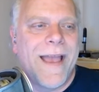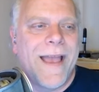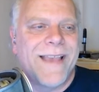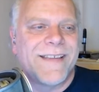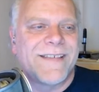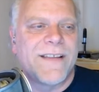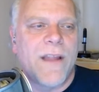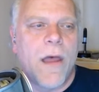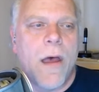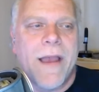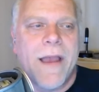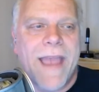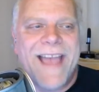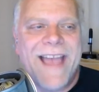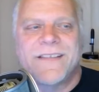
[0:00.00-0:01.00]
Uh, as
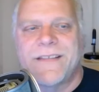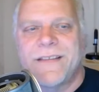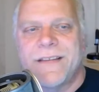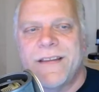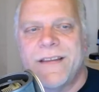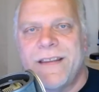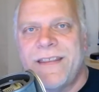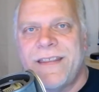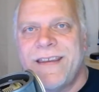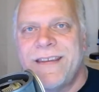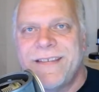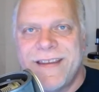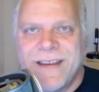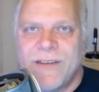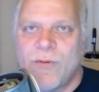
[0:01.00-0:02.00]
long as
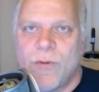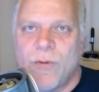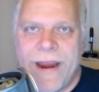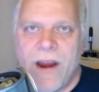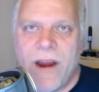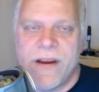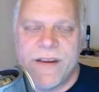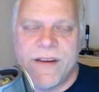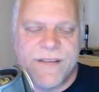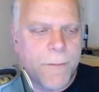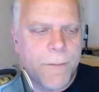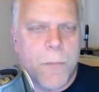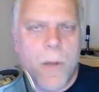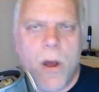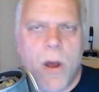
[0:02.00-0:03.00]
these indoor
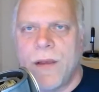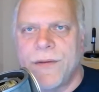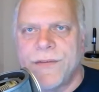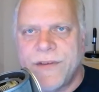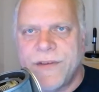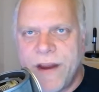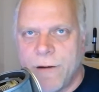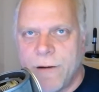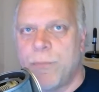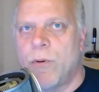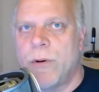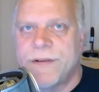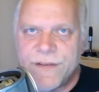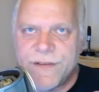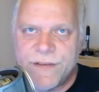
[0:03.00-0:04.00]
areas like malls and
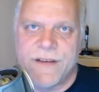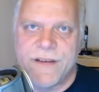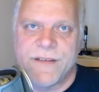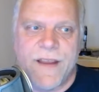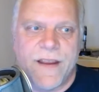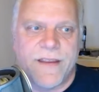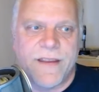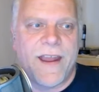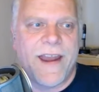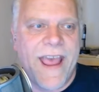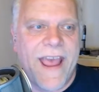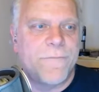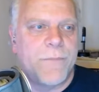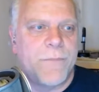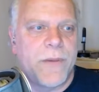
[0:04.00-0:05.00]
airports and things like
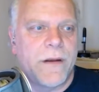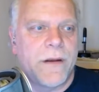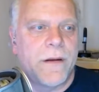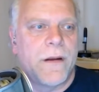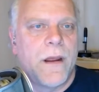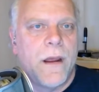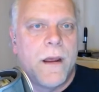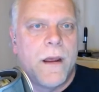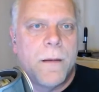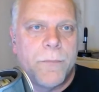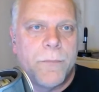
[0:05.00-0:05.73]
that have been